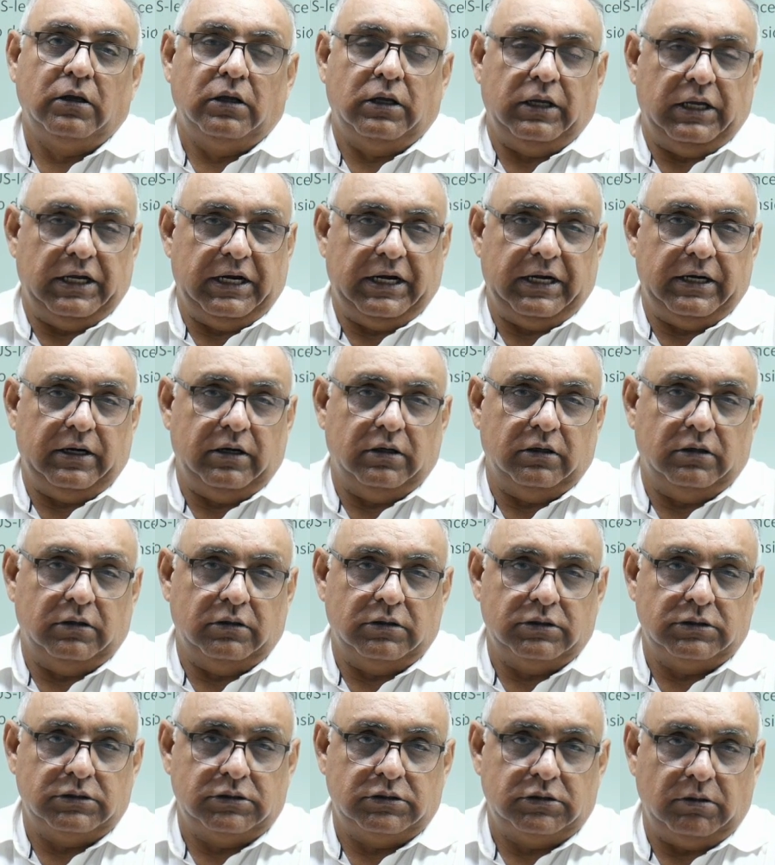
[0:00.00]
And
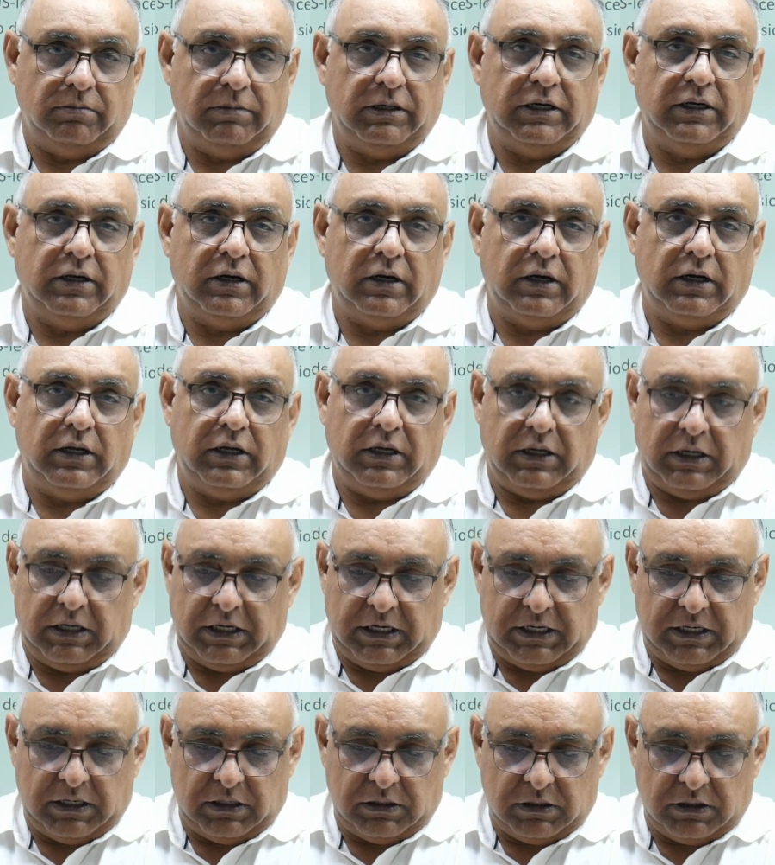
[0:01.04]
similarly,
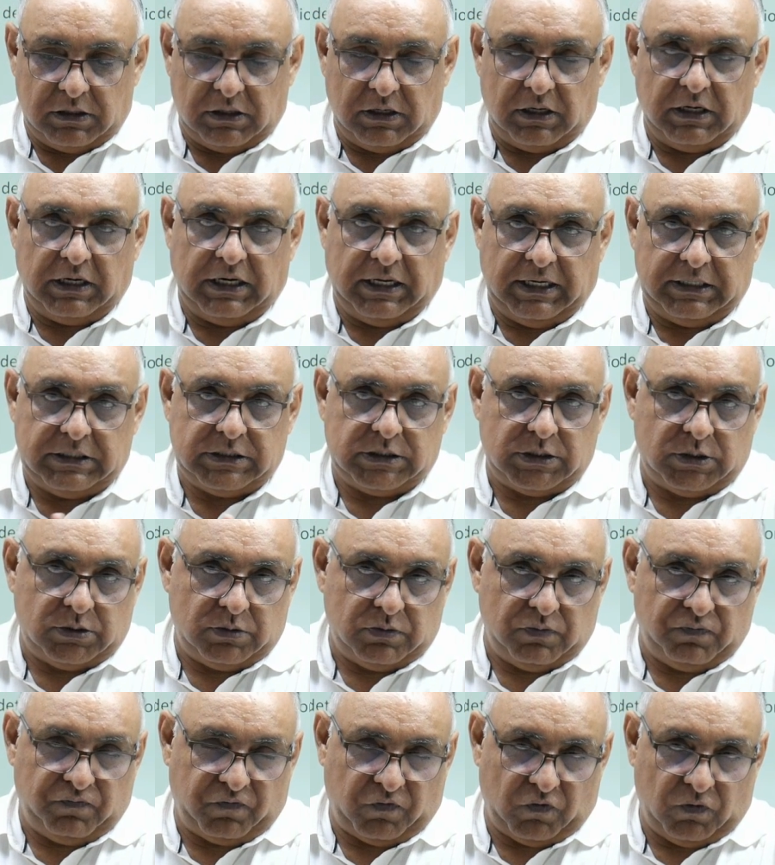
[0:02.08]
another alliance
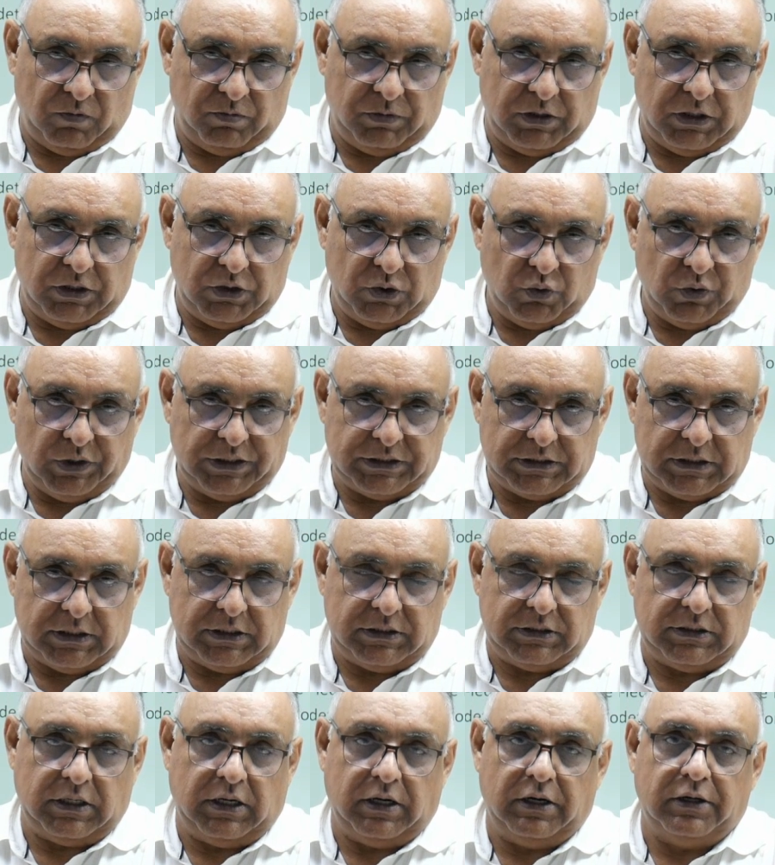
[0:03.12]
from the
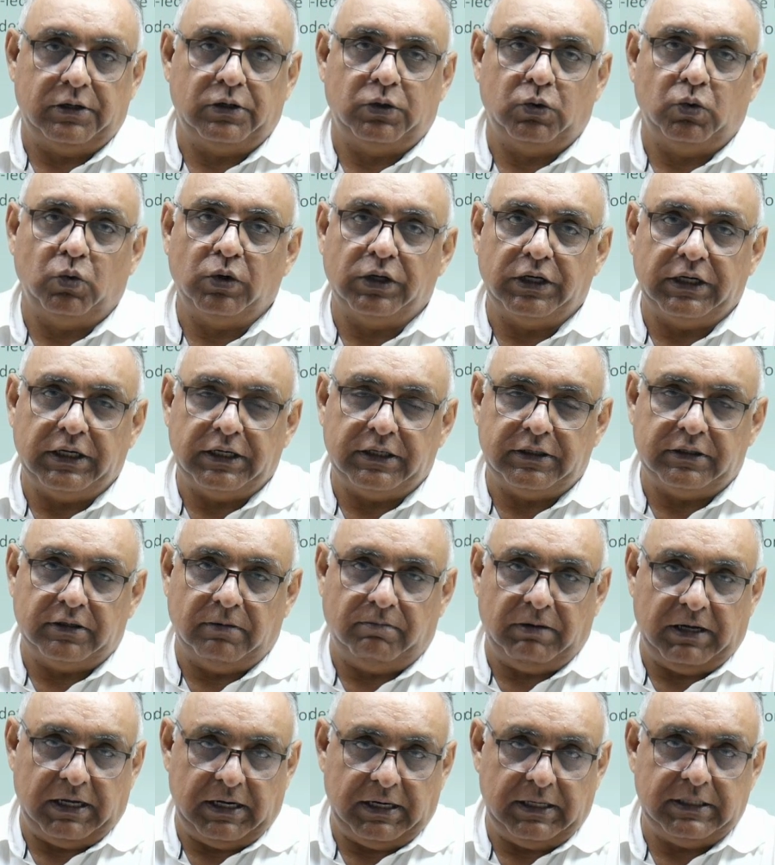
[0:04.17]
USSR to create the
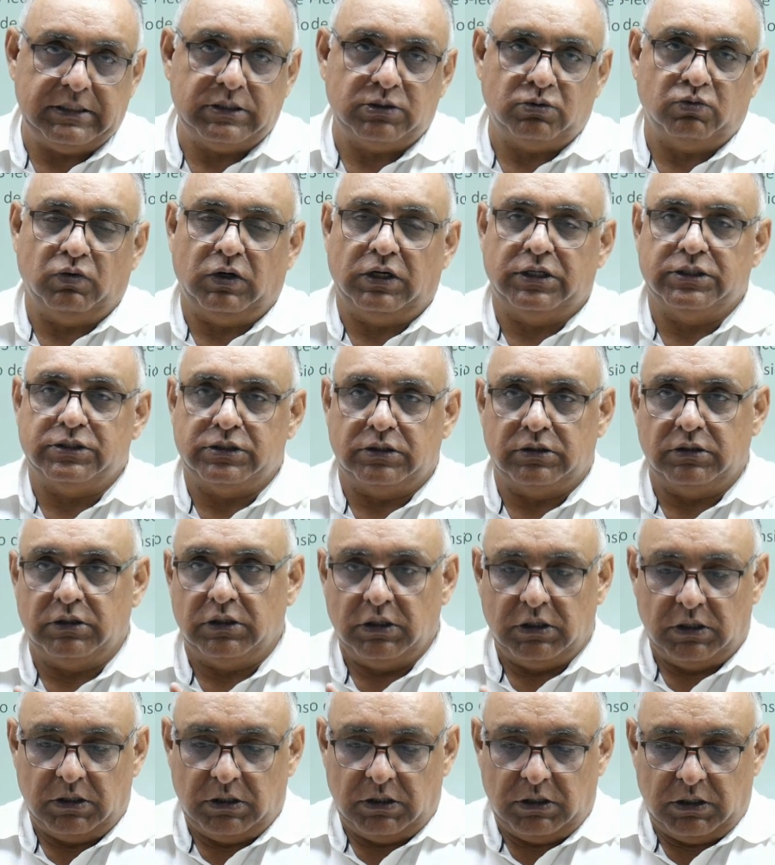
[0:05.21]
balance was
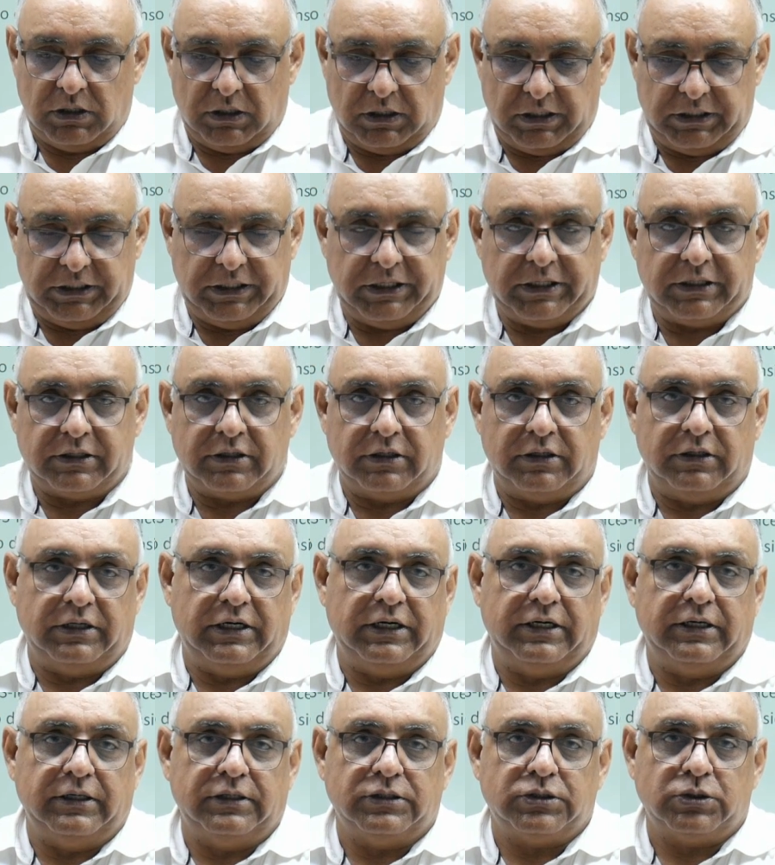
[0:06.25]

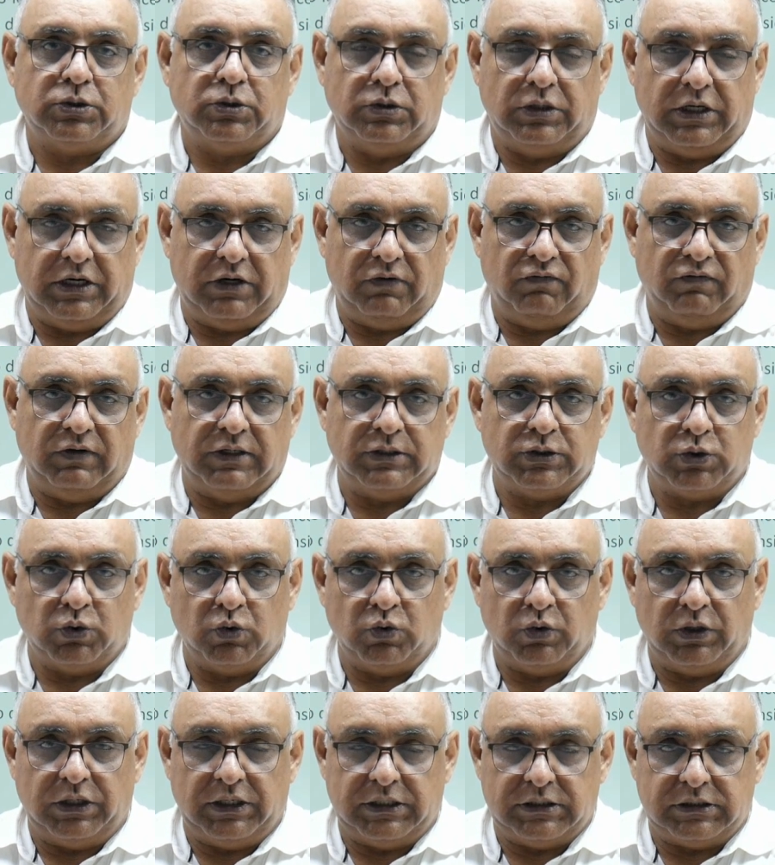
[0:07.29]
created, that was
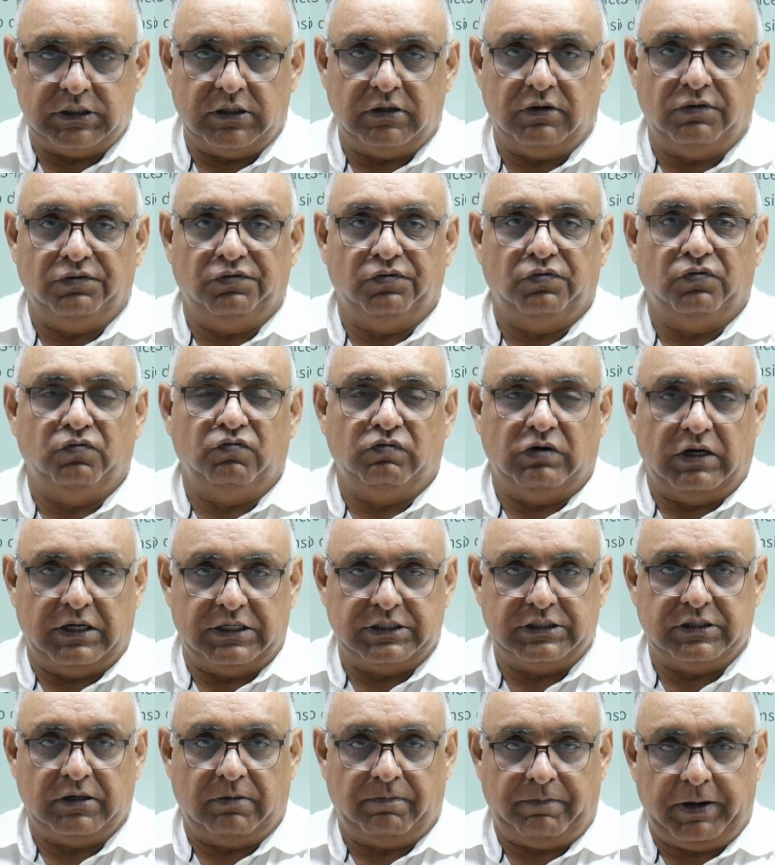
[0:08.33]
known as the
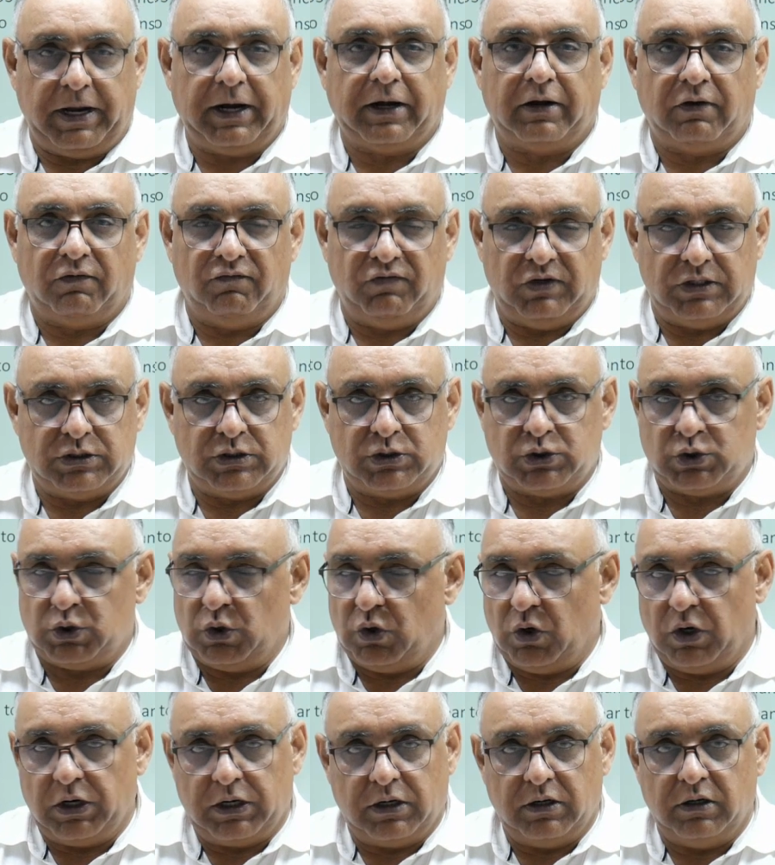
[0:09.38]
Warsaw Pact, which is
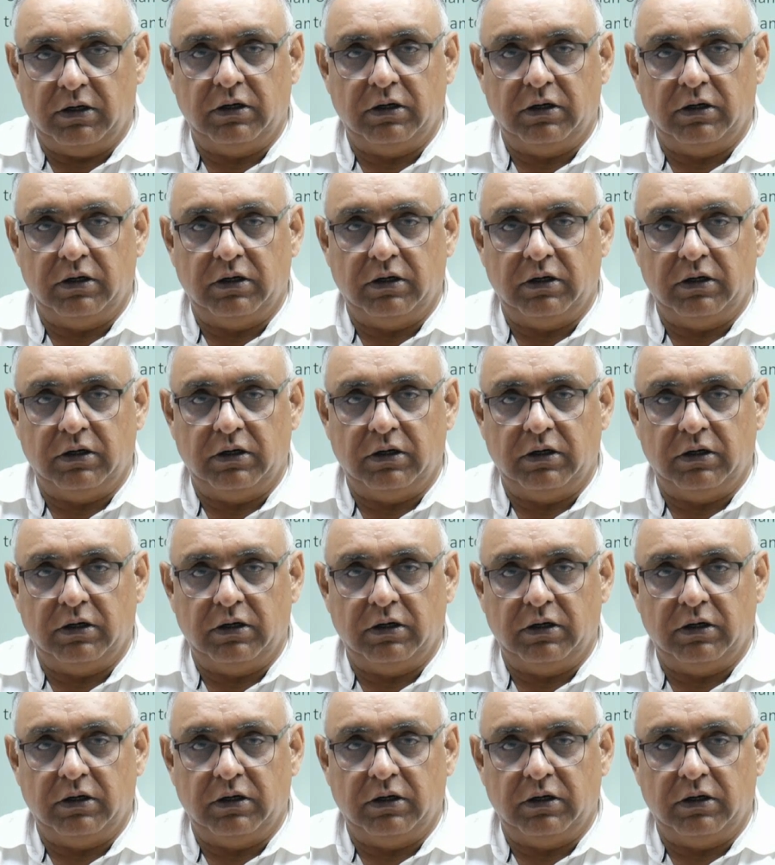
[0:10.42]
not